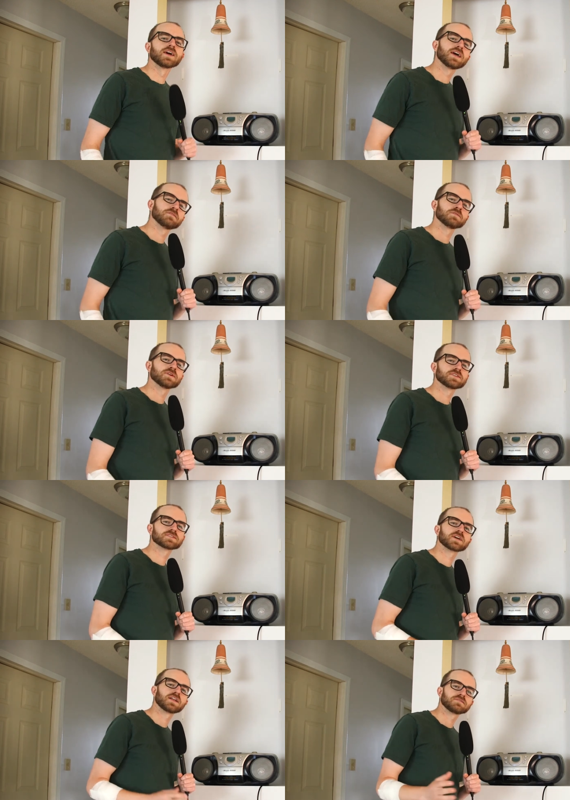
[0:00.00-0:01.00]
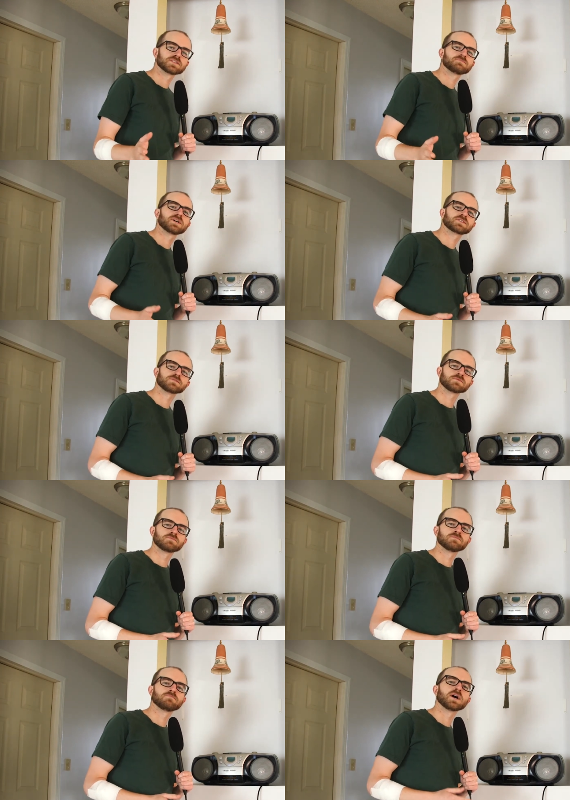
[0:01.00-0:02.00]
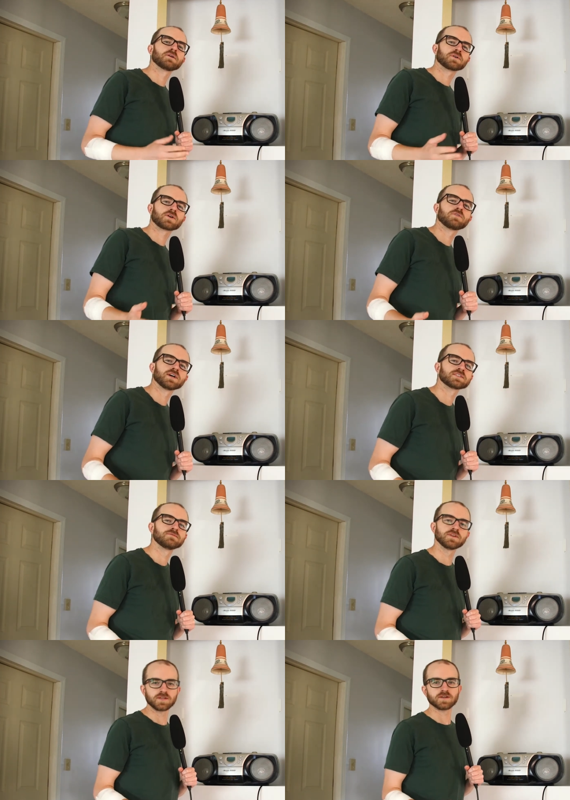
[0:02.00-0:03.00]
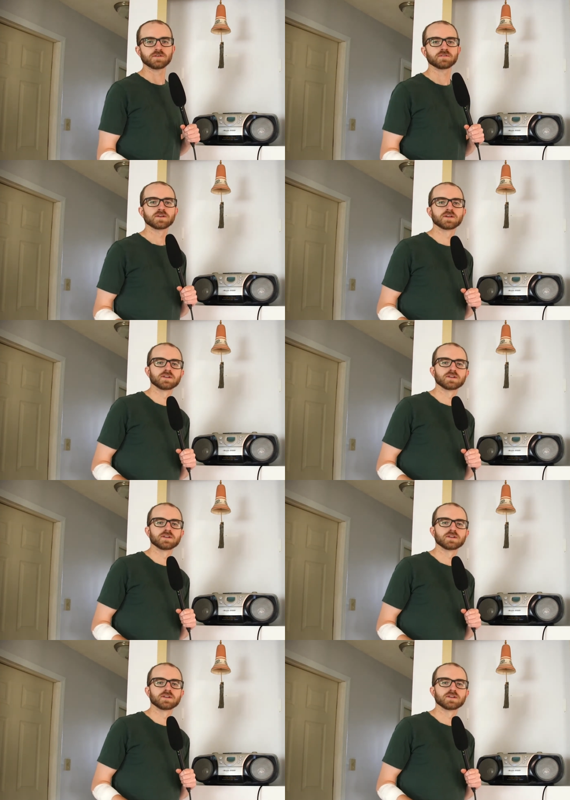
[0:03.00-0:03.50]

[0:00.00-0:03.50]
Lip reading: Hey everyone, this is kind of a special by request video.